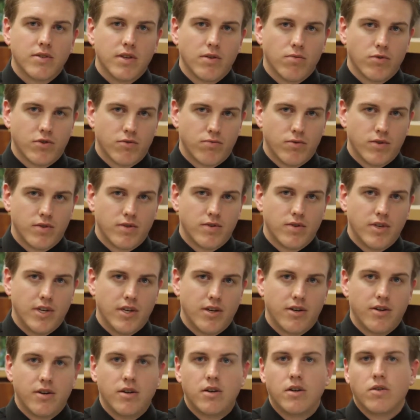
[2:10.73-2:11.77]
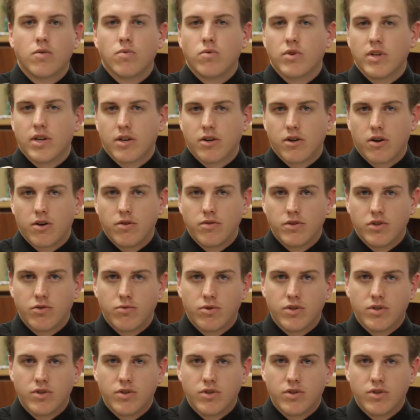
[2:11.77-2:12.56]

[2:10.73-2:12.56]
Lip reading: that was once there where that cartilage